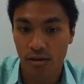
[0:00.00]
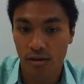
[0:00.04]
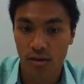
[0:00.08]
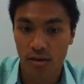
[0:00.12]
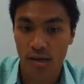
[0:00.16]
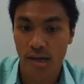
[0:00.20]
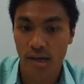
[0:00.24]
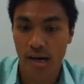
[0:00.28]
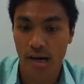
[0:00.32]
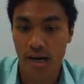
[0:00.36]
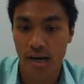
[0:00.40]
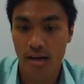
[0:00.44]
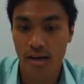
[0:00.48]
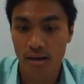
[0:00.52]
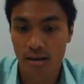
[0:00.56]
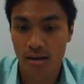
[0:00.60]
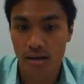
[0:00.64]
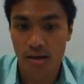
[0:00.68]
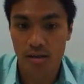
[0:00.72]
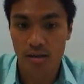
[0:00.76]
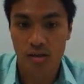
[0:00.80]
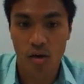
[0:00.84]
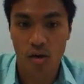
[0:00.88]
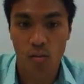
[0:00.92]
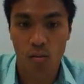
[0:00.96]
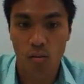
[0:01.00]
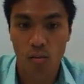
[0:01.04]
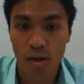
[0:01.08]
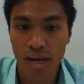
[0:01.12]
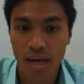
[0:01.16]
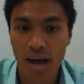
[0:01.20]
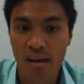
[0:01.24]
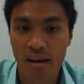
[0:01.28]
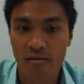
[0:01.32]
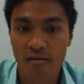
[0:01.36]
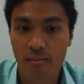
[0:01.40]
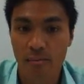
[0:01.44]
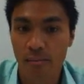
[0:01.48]
Okay, so we
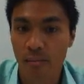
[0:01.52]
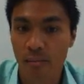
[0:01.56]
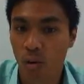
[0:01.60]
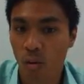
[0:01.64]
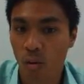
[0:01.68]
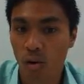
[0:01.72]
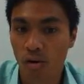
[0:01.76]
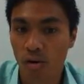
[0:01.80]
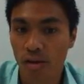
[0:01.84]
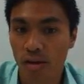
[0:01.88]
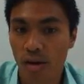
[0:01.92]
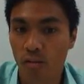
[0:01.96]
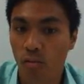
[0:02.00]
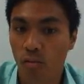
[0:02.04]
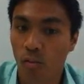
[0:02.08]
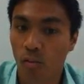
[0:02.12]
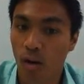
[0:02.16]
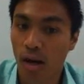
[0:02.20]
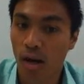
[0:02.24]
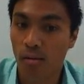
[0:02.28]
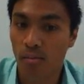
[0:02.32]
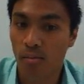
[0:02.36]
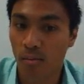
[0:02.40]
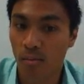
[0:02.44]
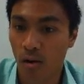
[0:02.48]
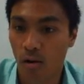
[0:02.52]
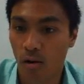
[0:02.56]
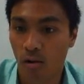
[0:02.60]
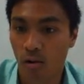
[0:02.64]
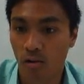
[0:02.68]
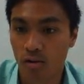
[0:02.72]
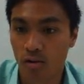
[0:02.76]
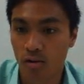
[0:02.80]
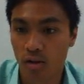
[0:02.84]
have more than 1 mole.